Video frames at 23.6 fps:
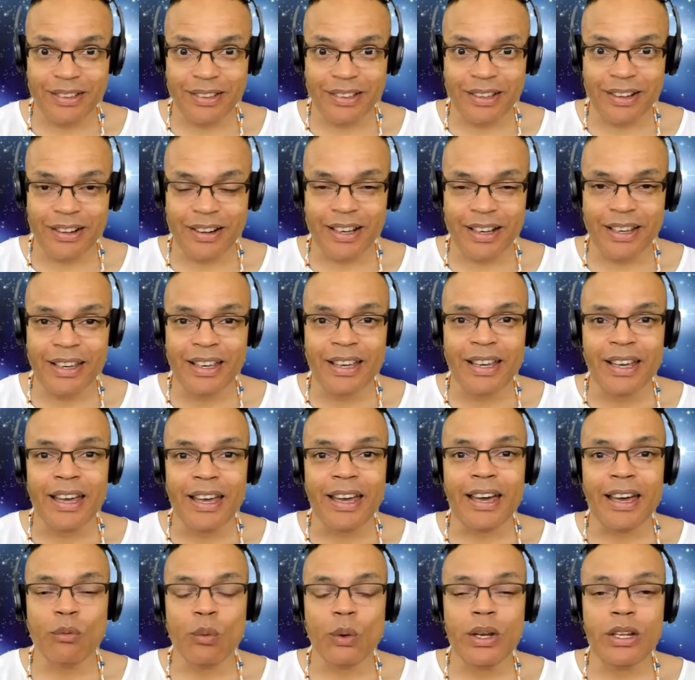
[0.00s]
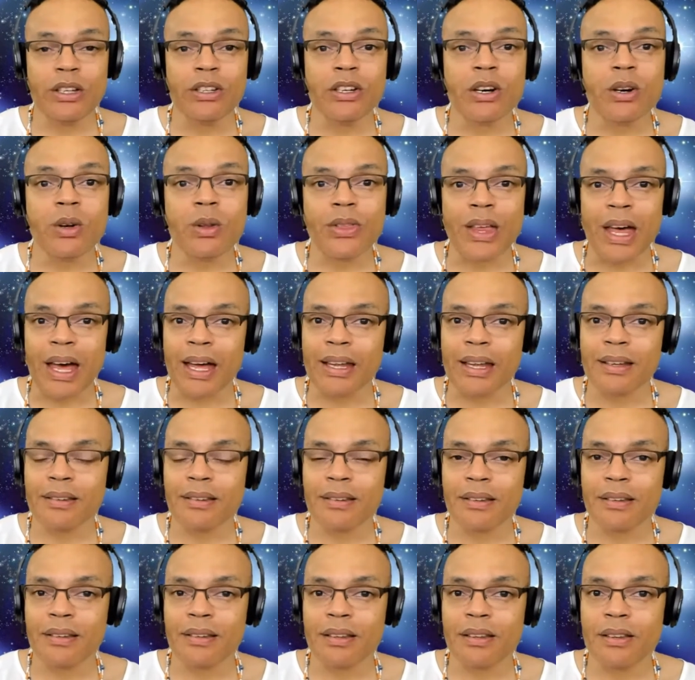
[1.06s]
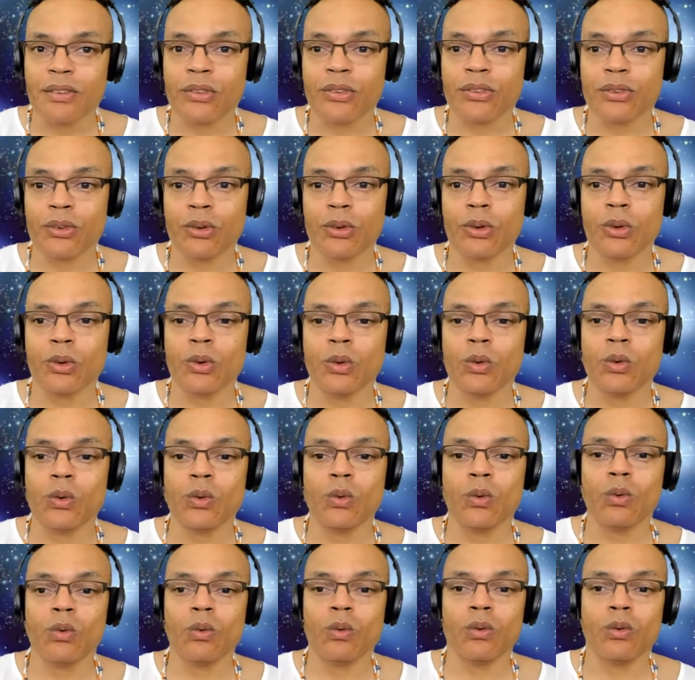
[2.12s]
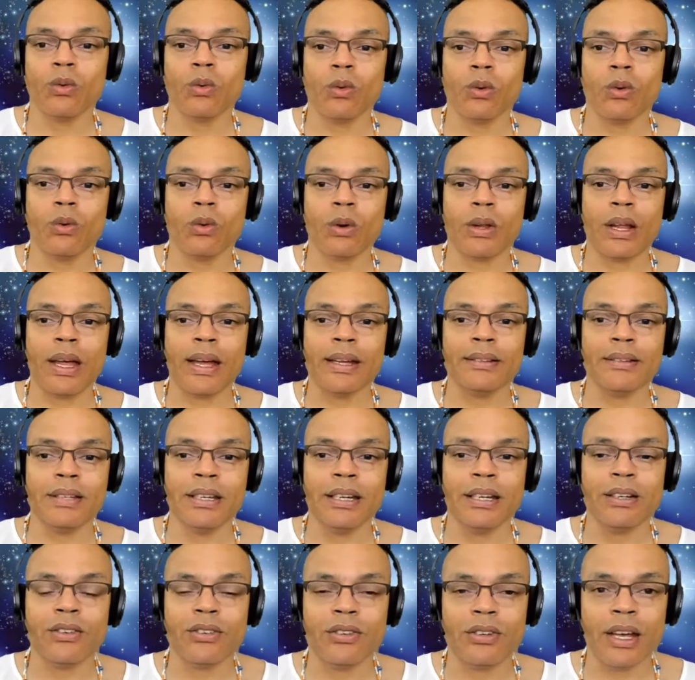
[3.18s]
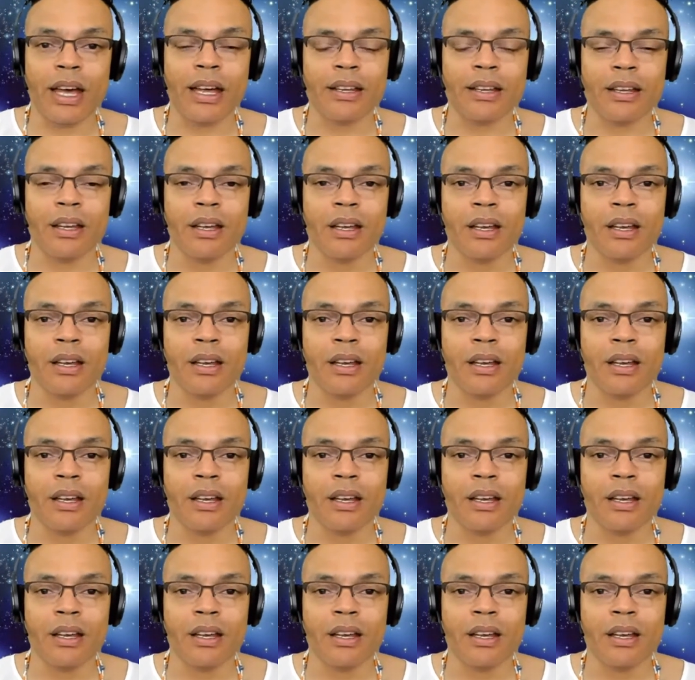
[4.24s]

All right. And we know that through what I teach, that